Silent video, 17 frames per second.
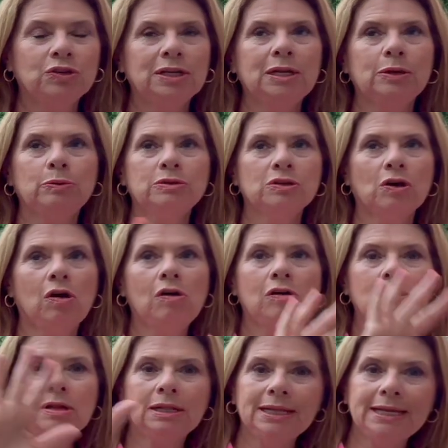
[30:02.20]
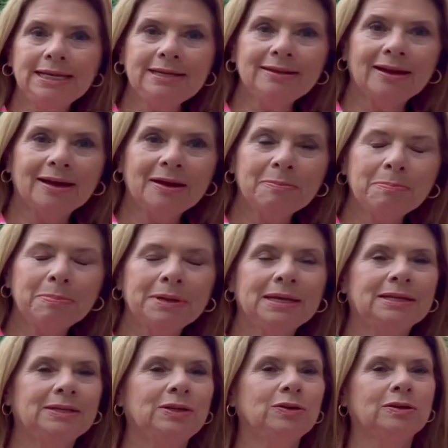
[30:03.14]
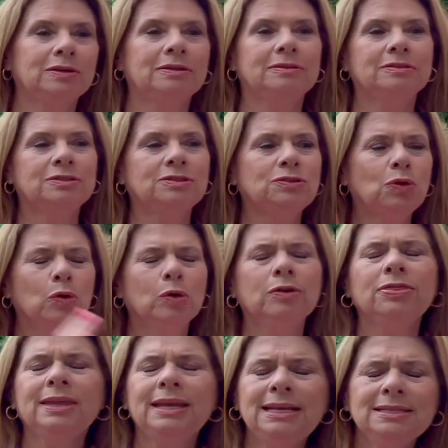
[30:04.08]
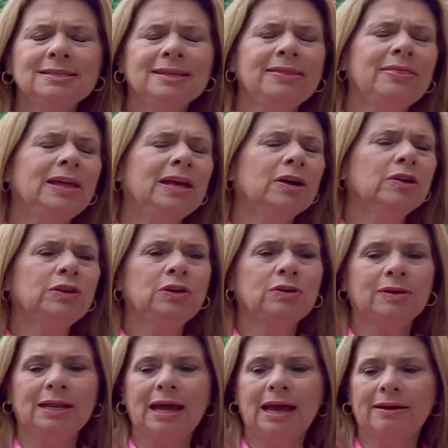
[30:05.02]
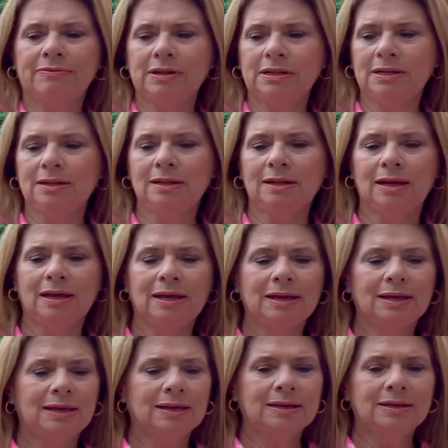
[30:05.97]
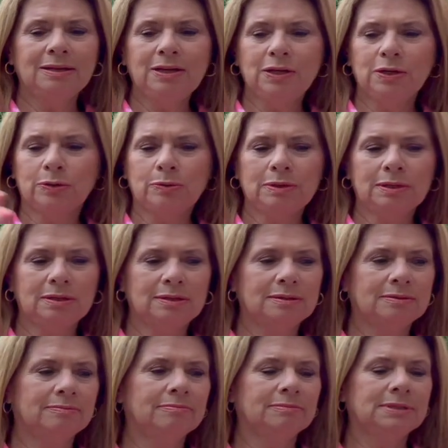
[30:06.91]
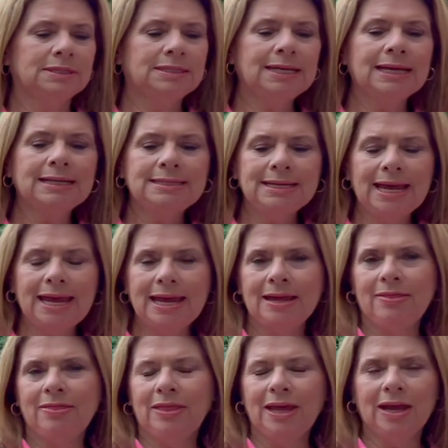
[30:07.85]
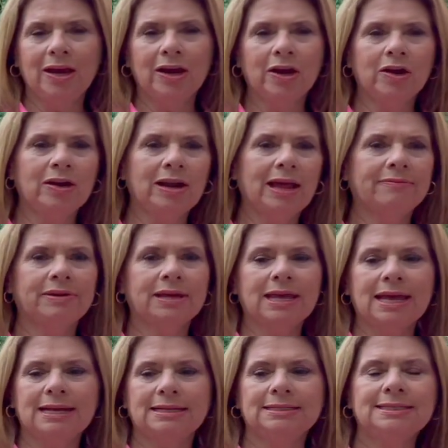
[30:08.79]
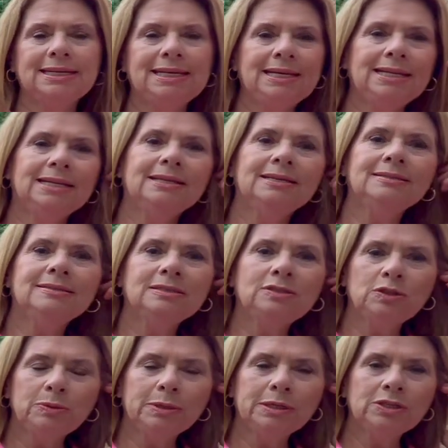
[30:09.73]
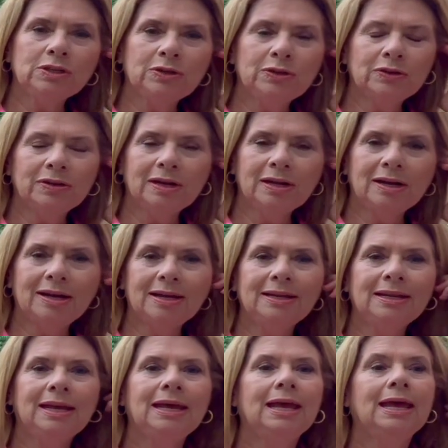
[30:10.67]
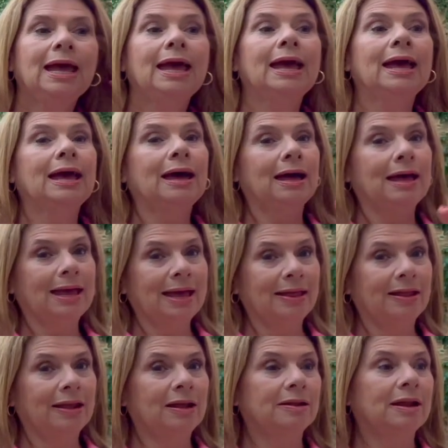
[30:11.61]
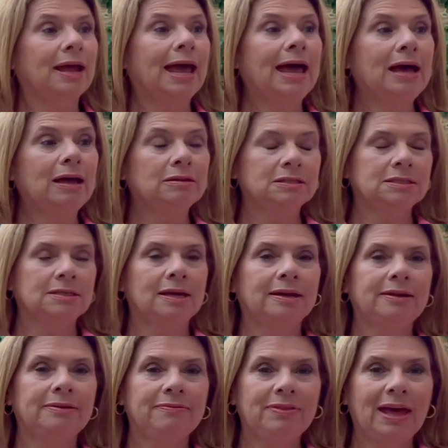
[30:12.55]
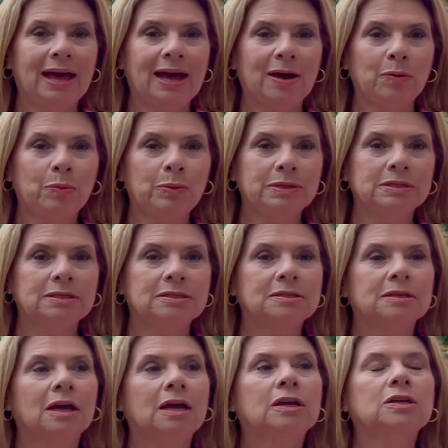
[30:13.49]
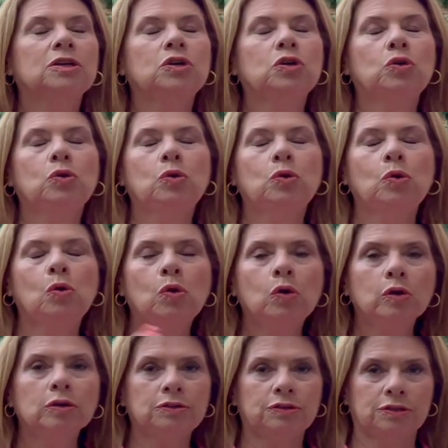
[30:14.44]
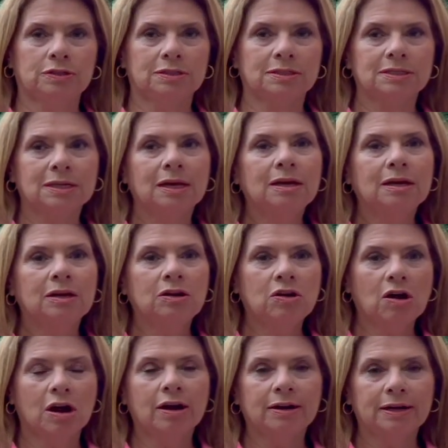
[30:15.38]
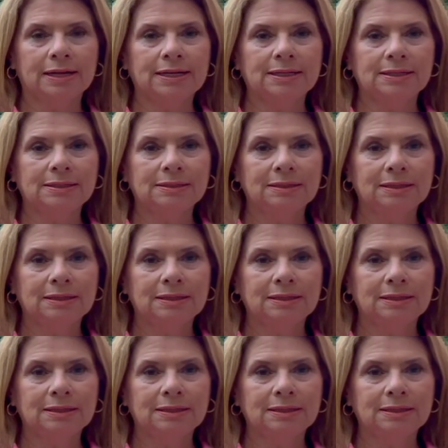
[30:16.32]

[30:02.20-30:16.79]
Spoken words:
and it was all cleaned up, and you could store things in there. You could have a little, you know, a little settee in there. have a cantina situation going on, and on outside of that was this gorgeous garden.